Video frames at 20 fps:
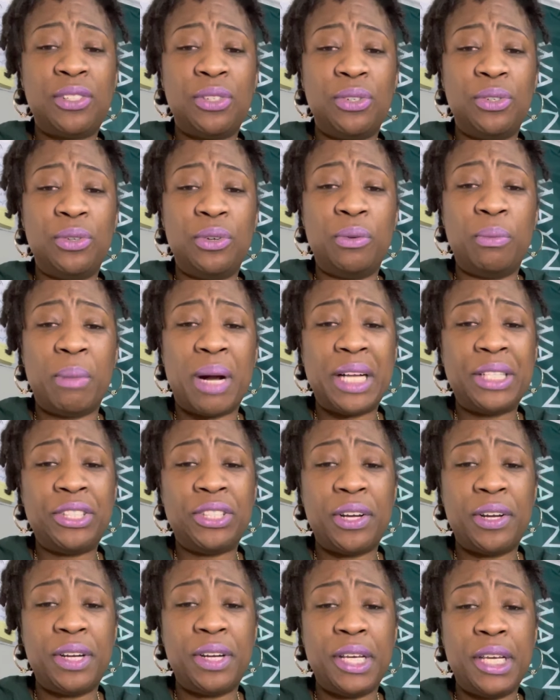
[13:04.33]
to my
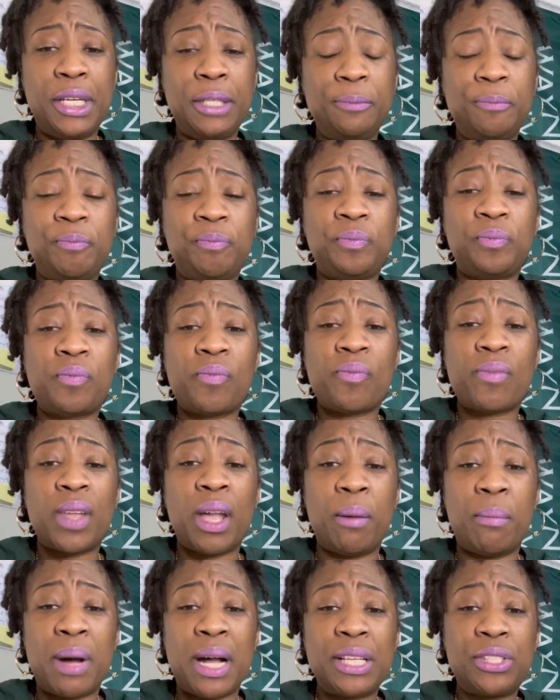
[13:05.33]
journey
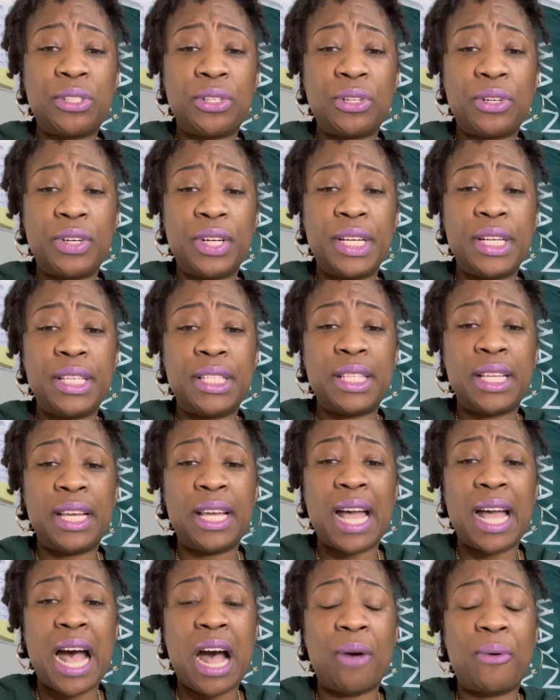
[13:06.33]
and my stories
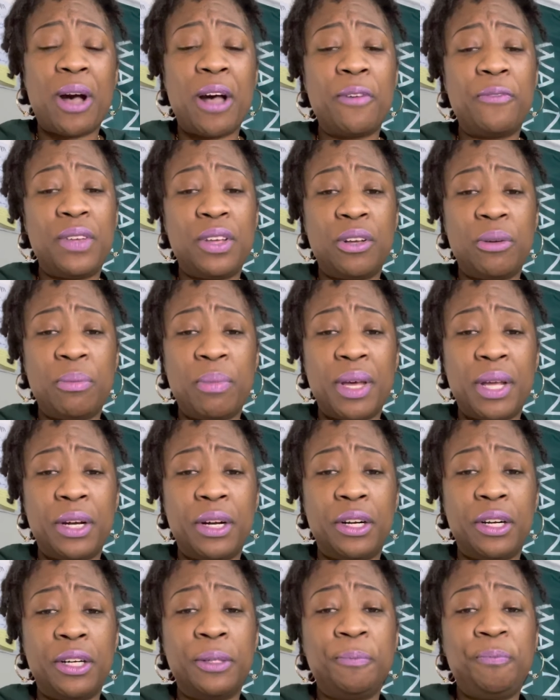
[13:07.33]
and how I feel
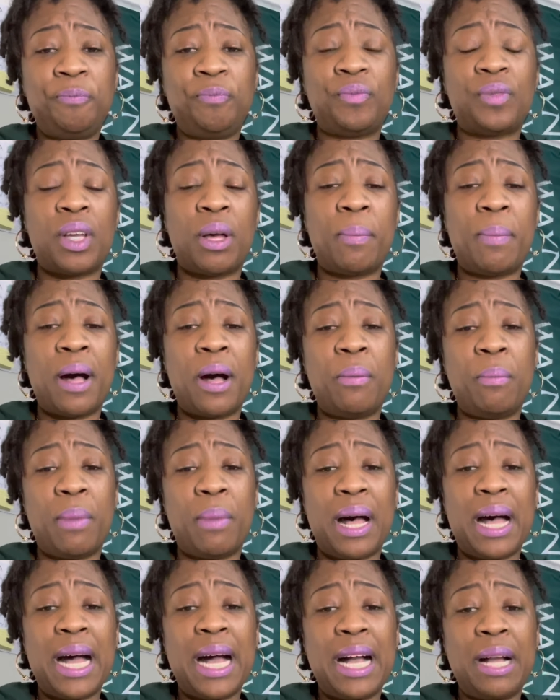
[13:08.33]
better about
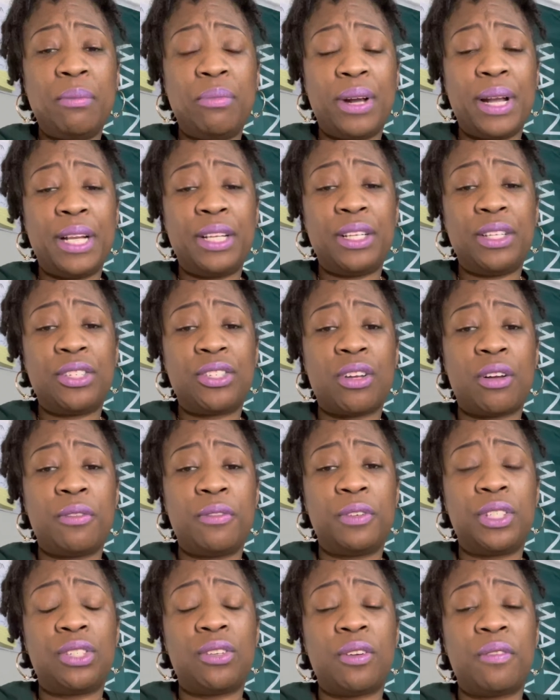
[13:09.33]
my brain
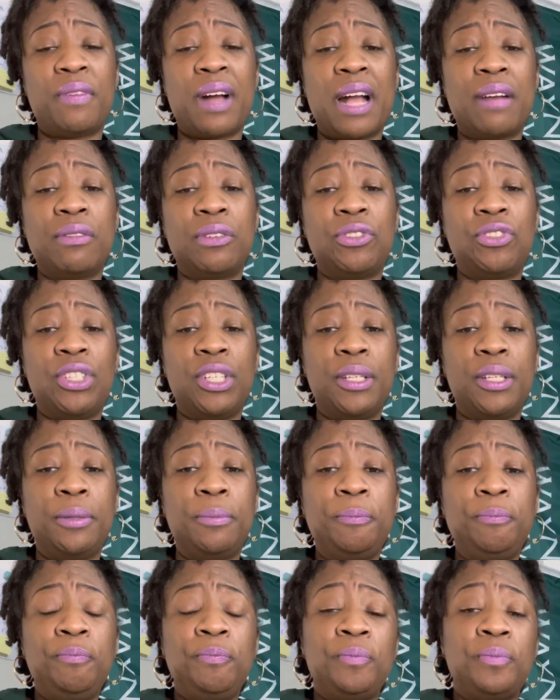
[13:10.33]
survivorship.
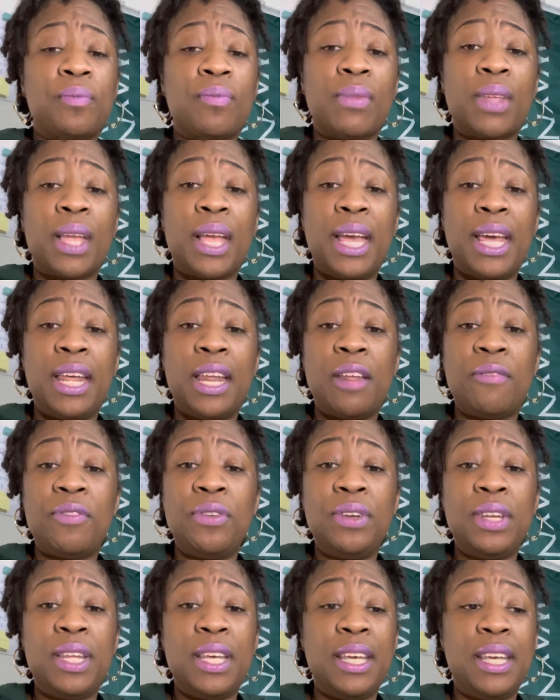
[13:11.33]
And if
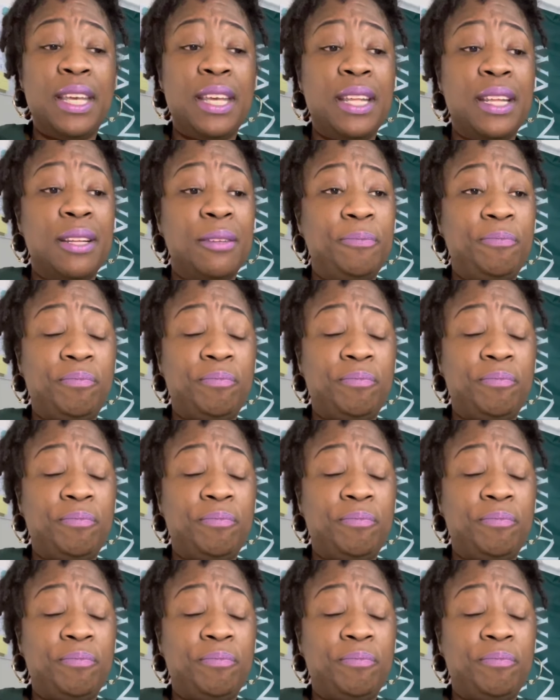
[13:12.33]
you need